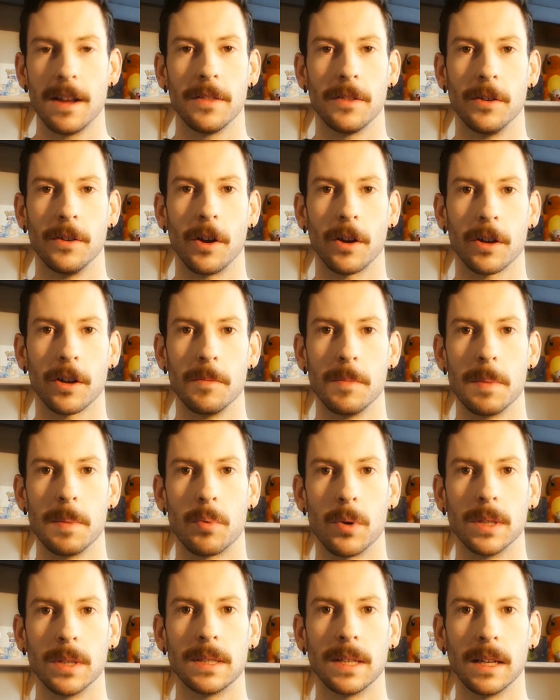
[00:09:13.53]
They're not going to be
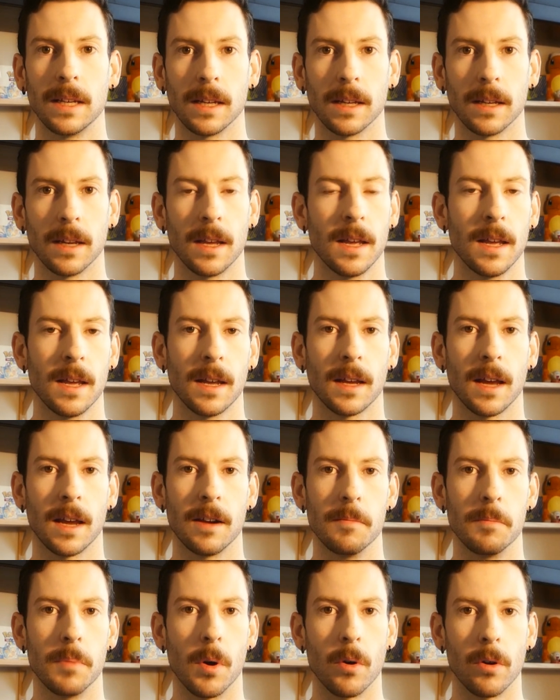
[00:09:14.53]
printing kind
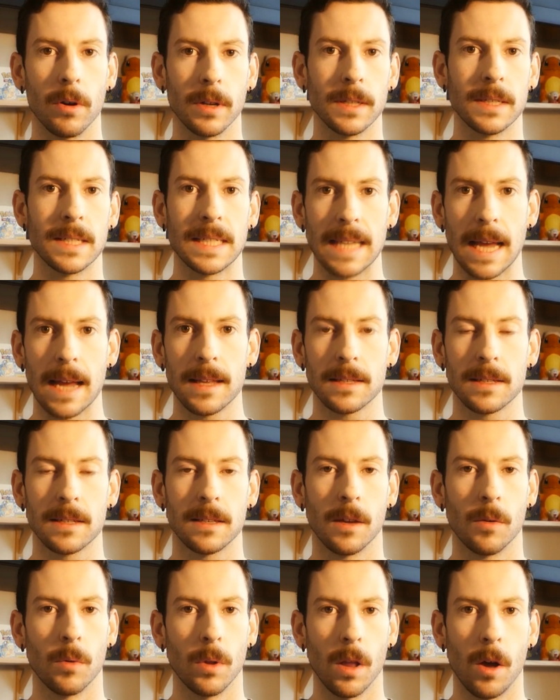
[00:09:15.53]
of boring sets.
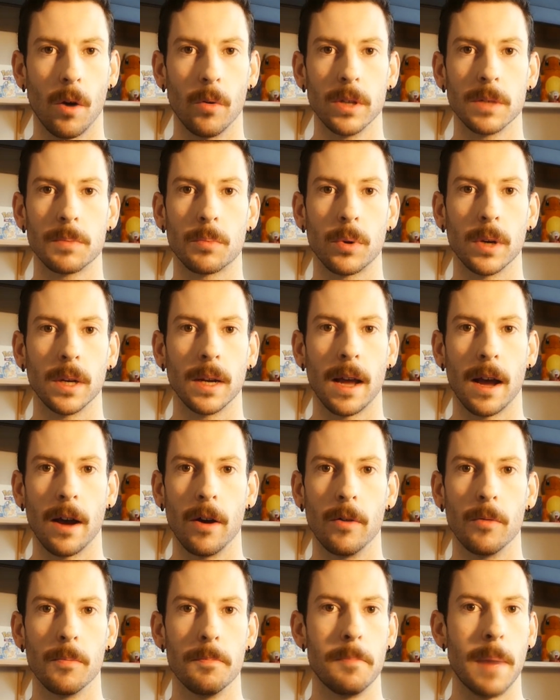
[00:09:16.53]
They will always print
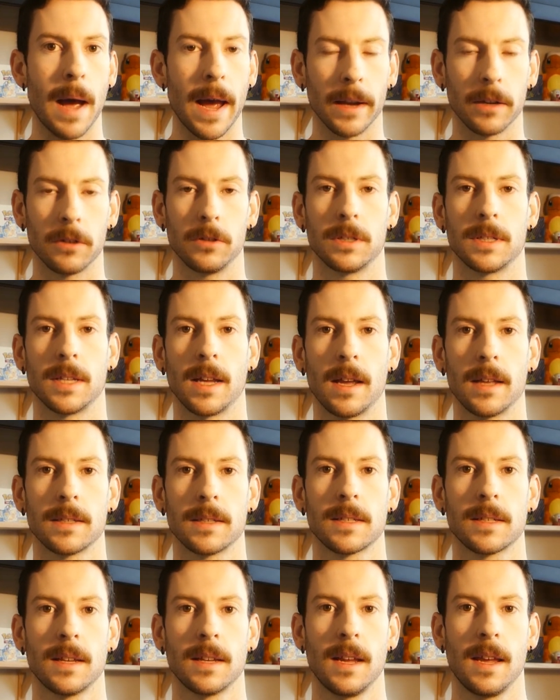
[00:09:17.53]
out banger
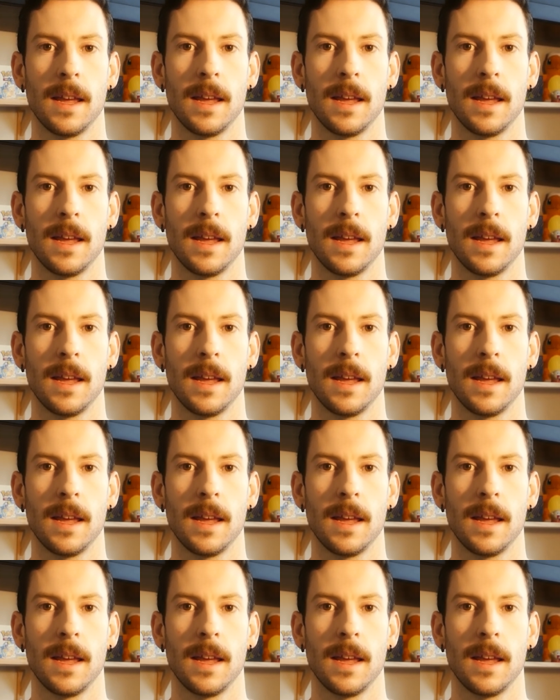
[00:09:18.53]
sets,